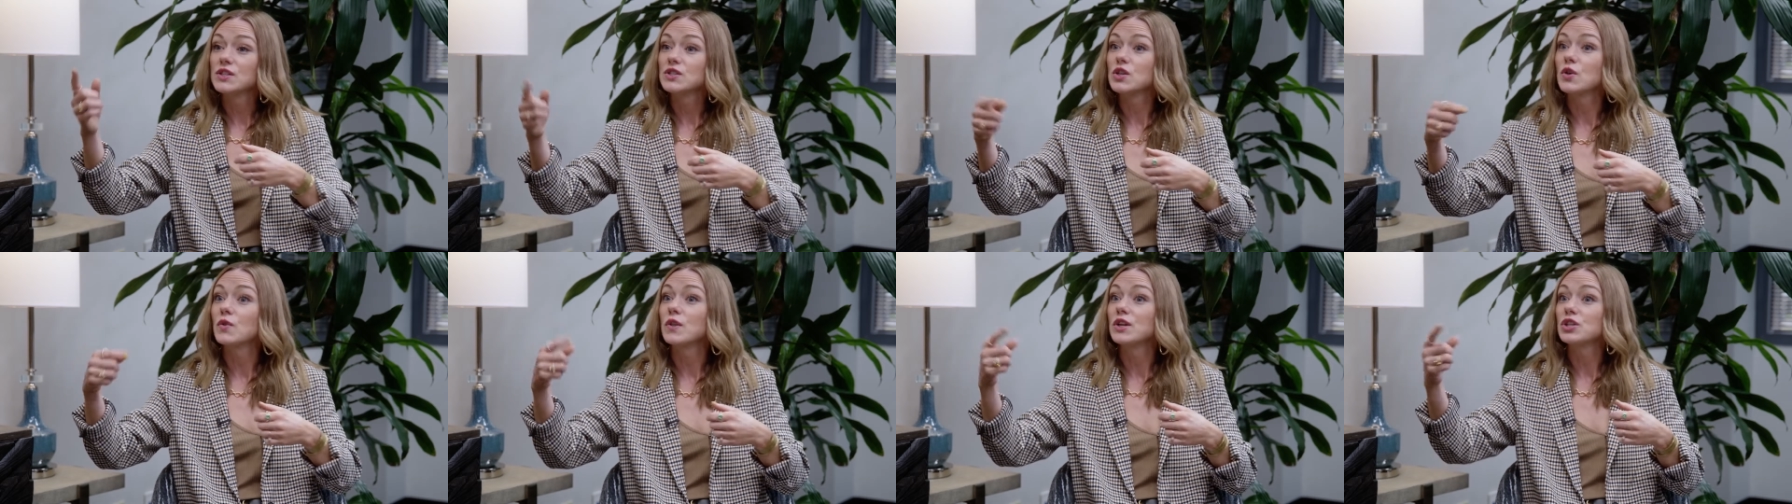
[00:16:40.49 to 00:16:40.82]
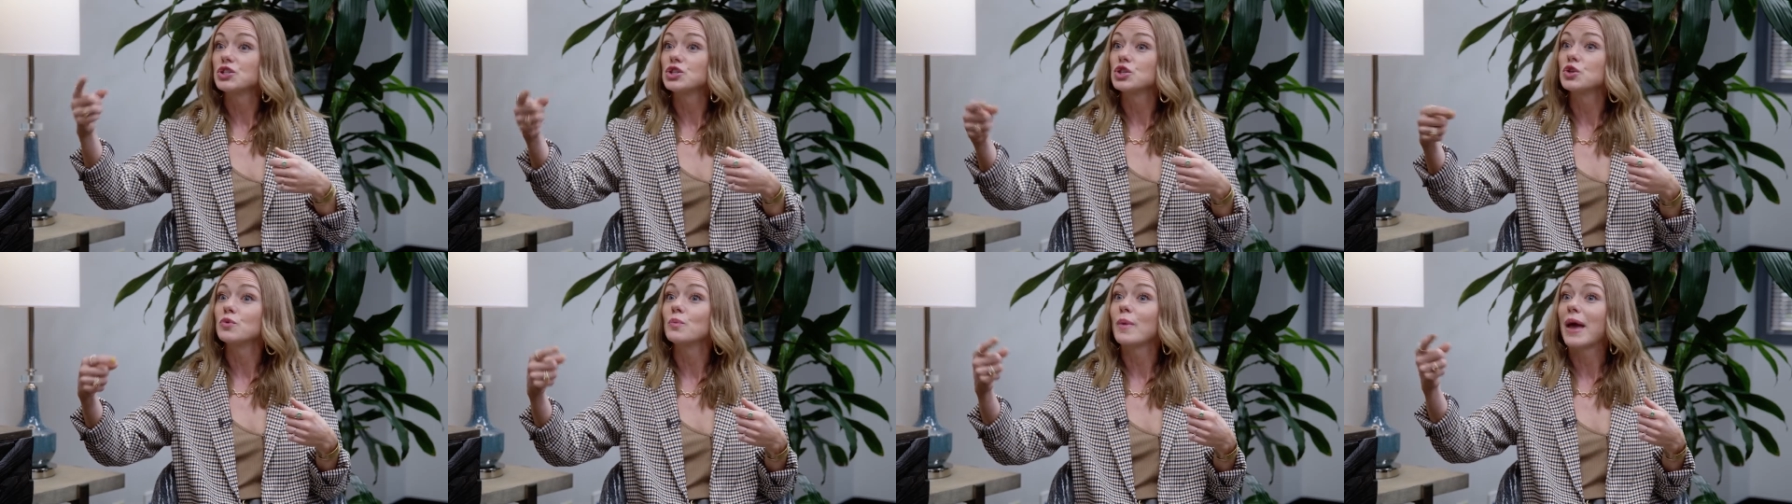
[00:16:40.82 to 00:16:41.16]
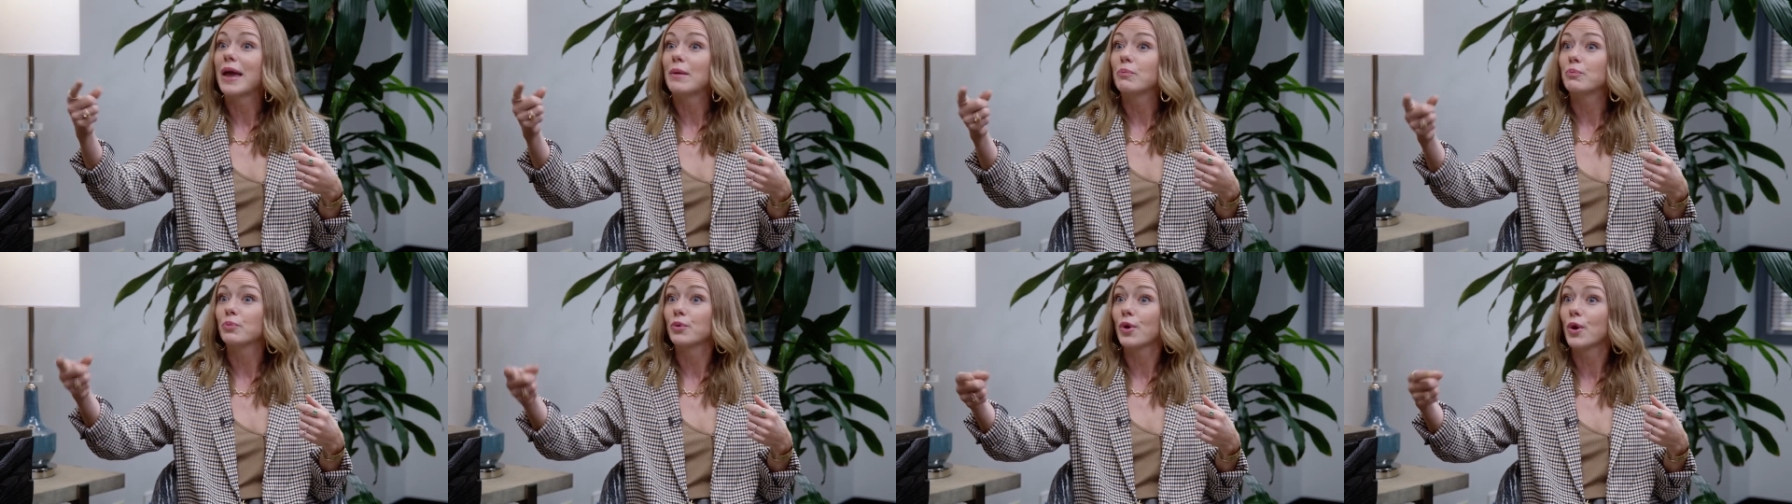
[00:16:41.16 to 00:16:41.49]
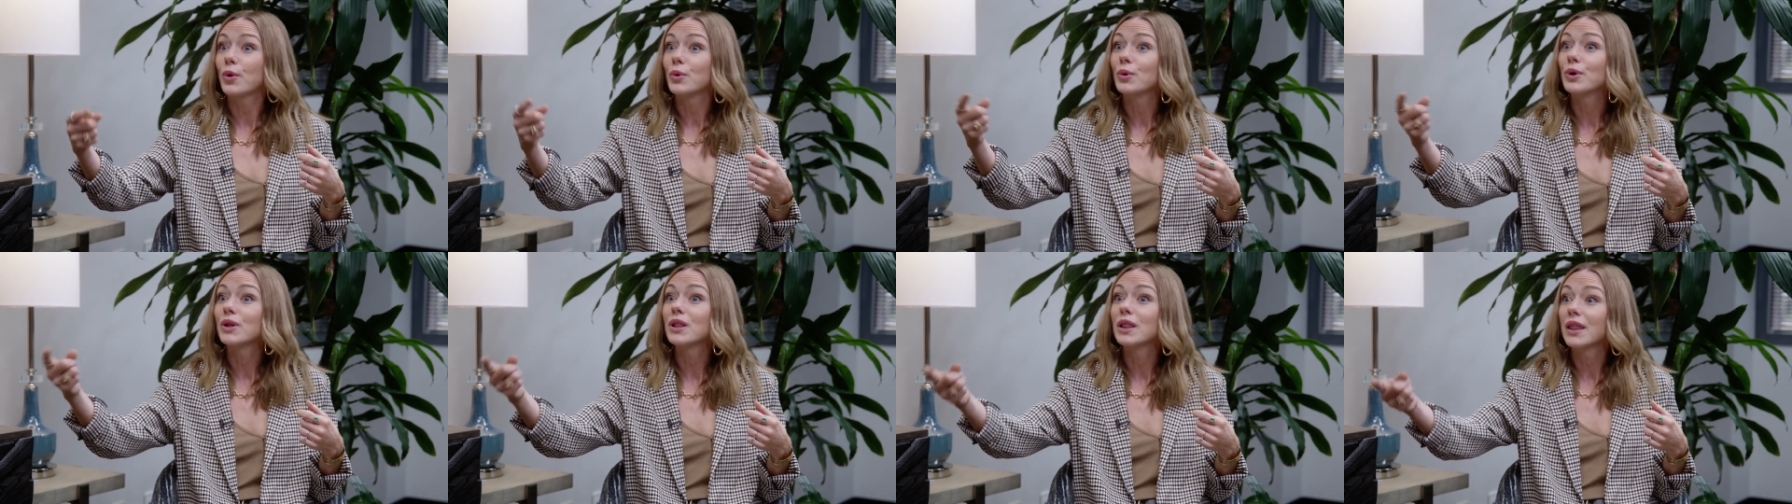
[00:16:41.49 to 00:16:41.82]
so that you may
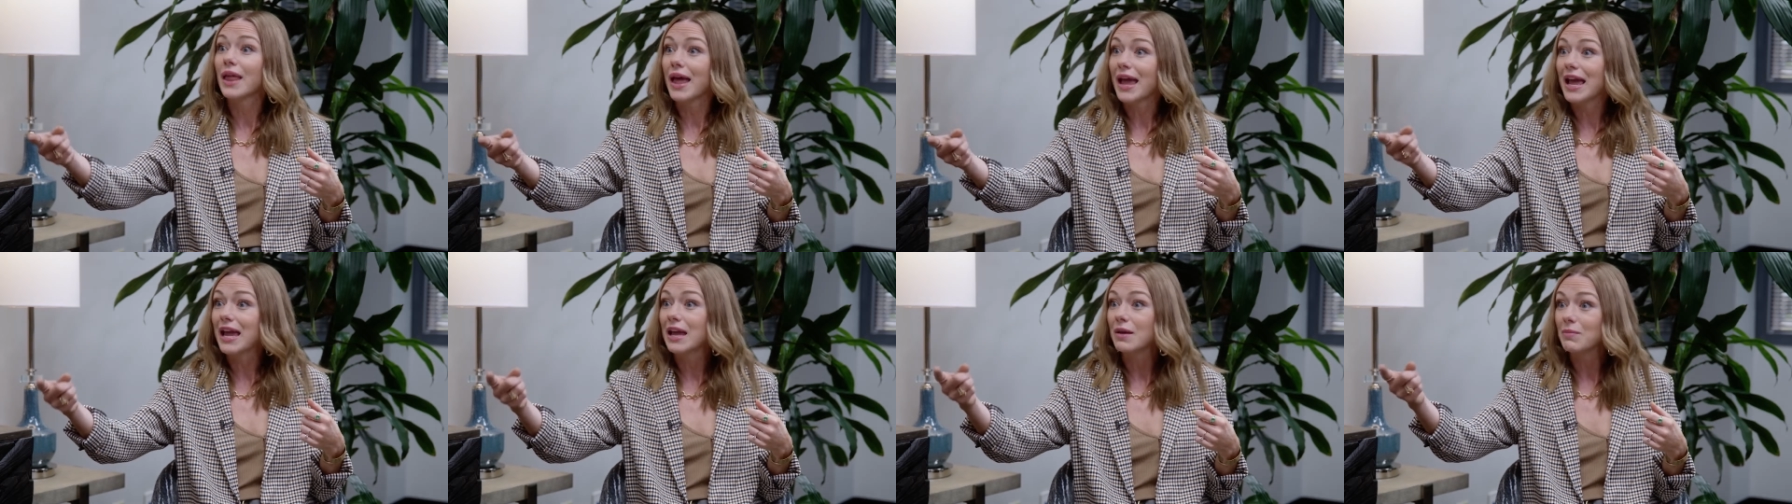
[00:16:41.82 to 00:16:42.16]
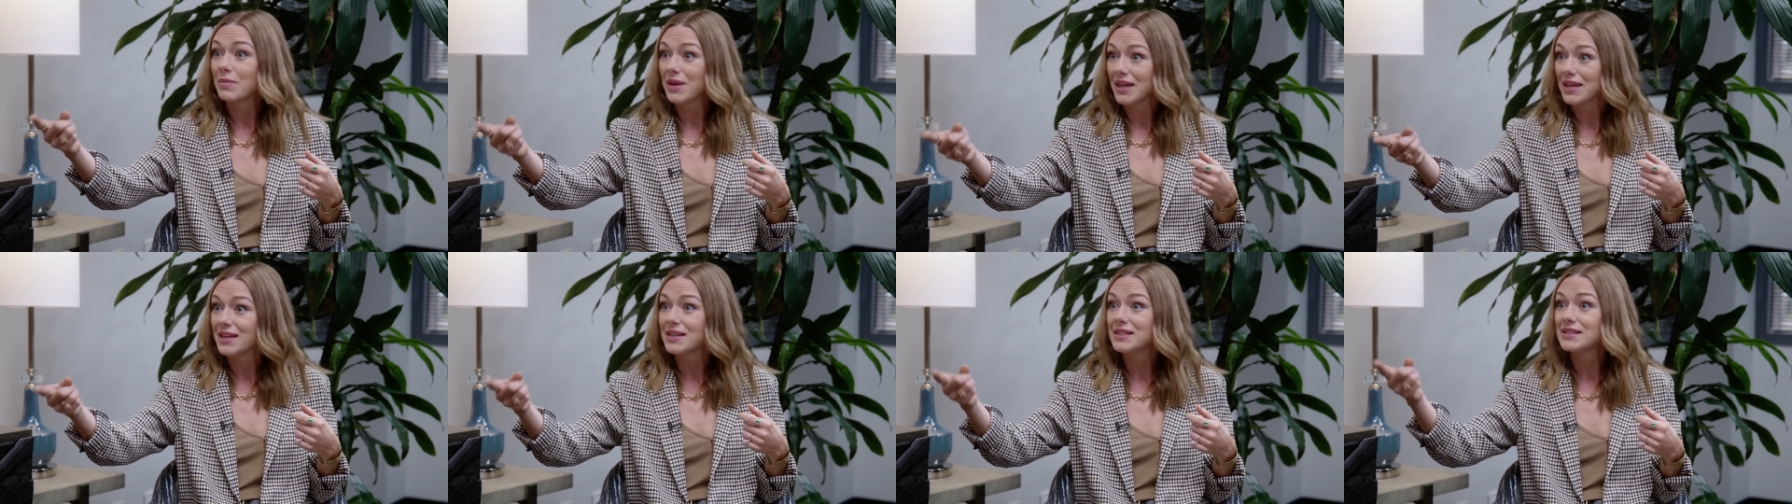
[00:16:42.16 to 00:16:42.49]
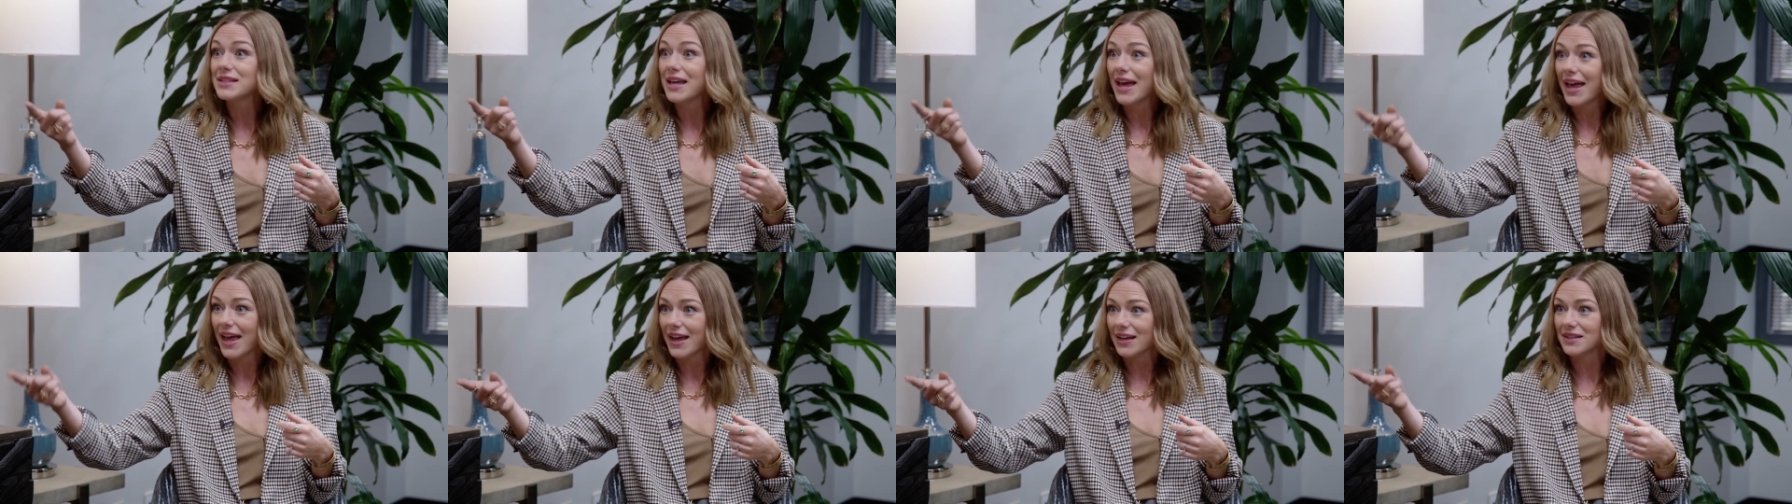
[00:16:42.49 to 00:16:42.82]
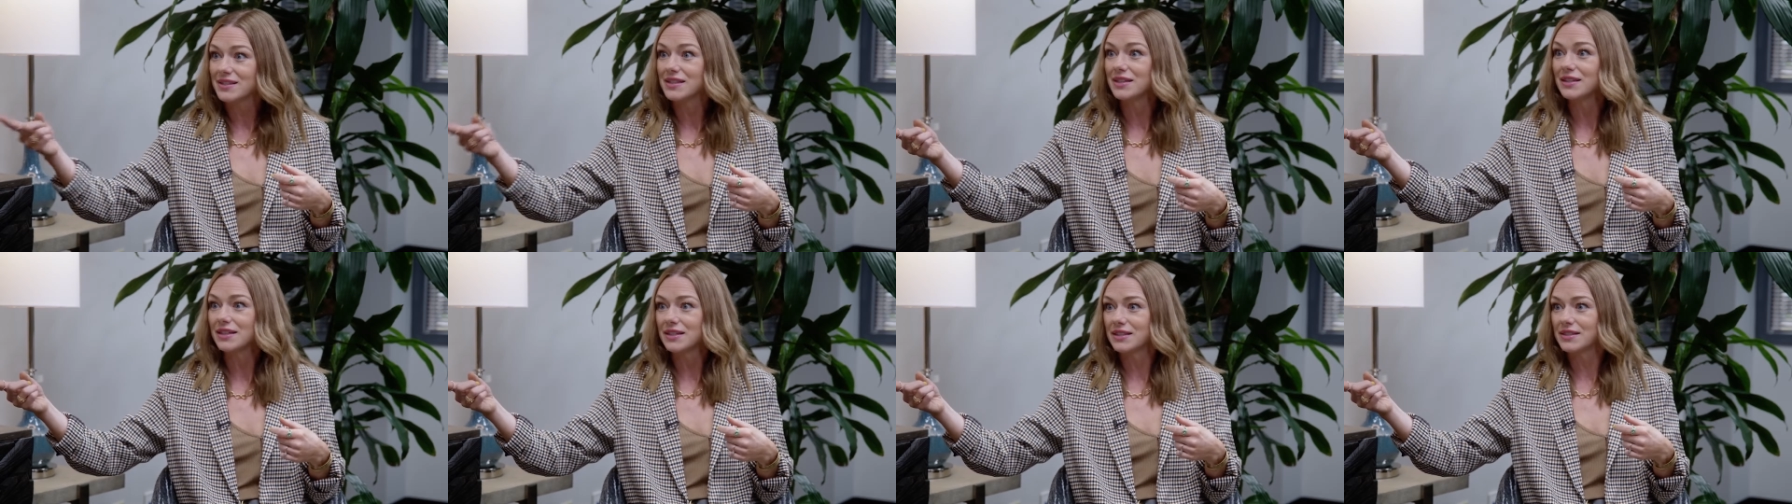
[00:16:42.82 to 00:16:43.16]
proclaim his
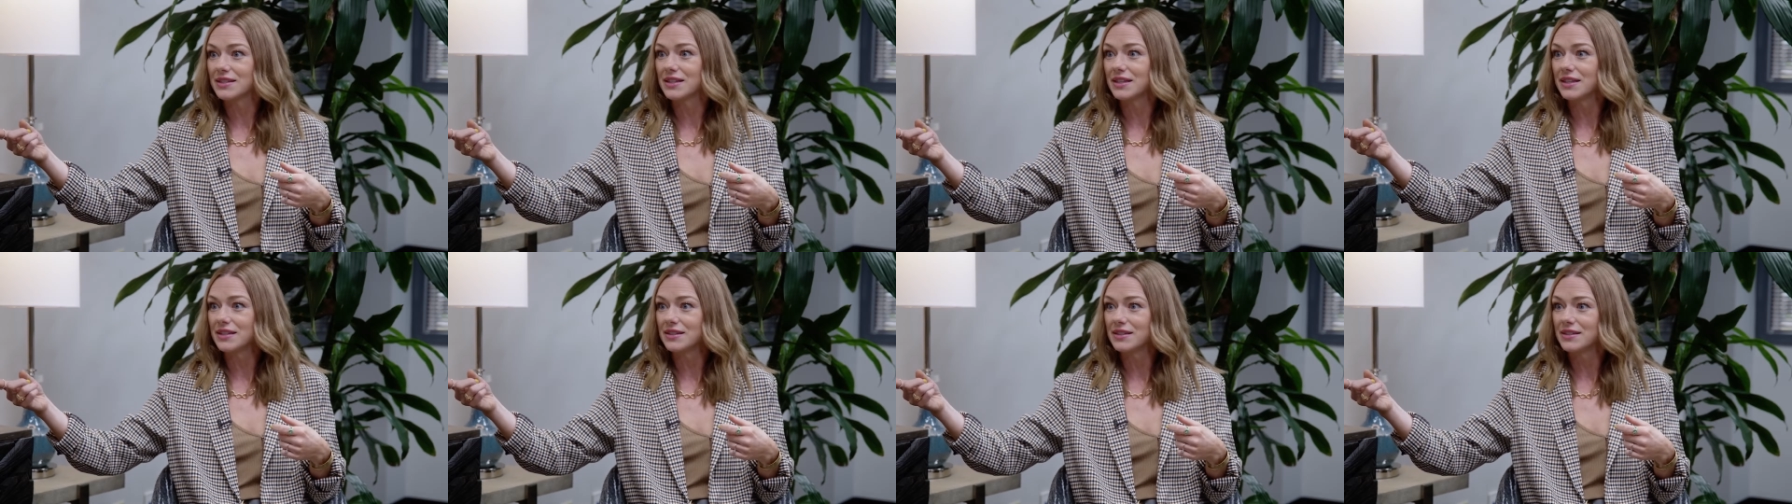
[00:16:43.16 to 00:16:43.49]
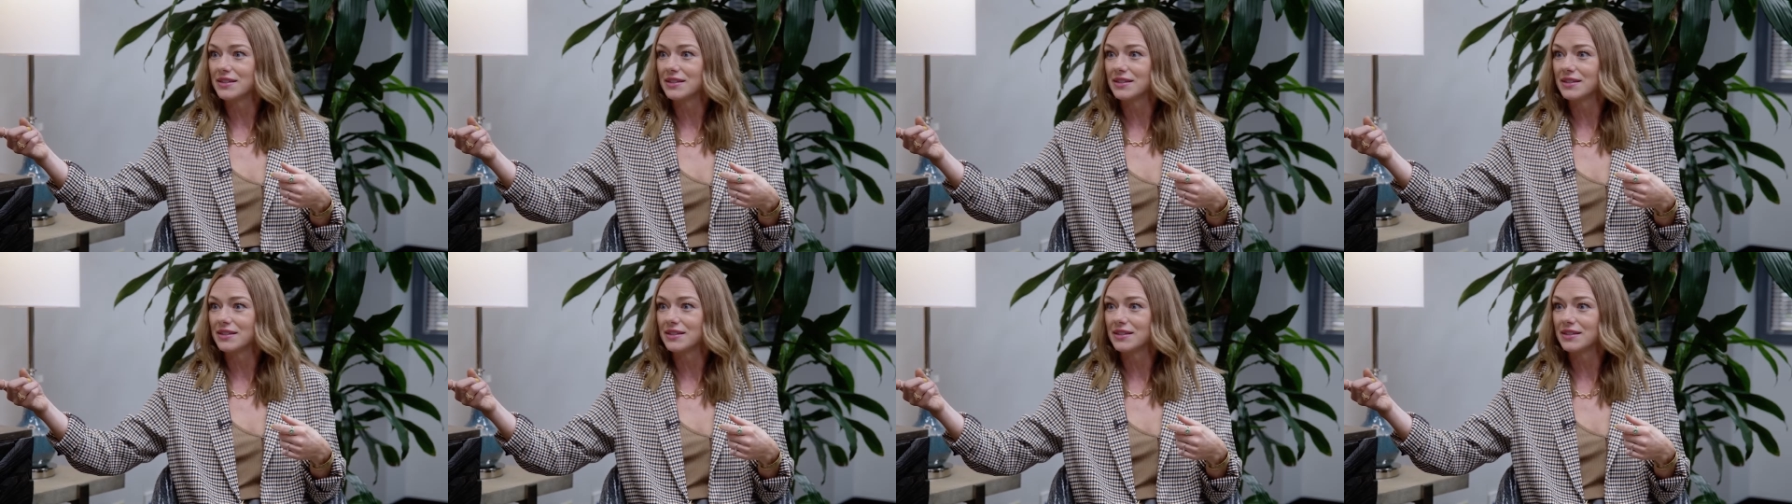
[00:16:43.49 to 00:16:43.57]
excellencies.